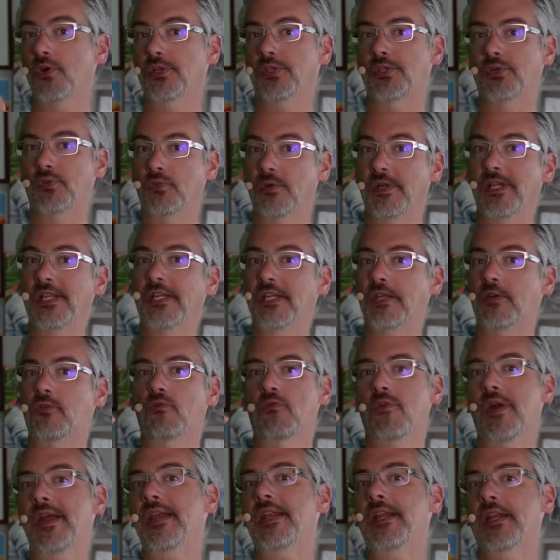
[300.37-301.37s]
It's really
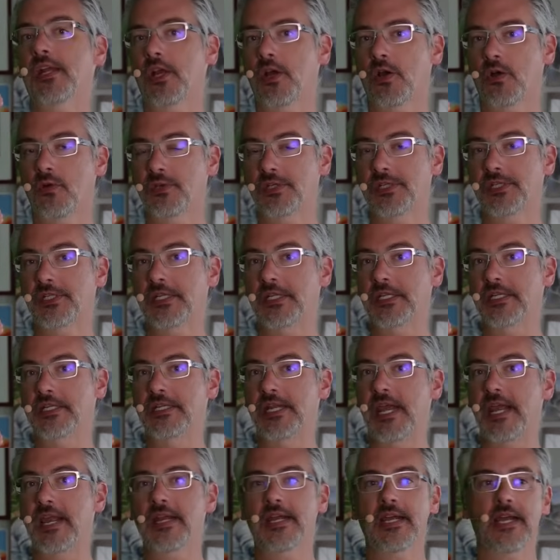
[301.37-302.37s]
great at hosting
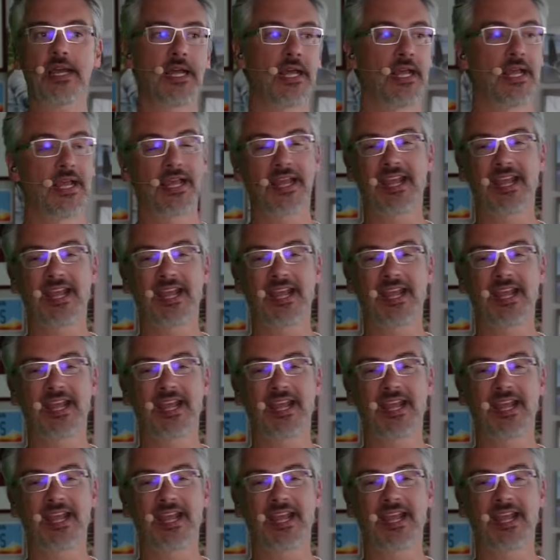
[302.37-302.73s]
data.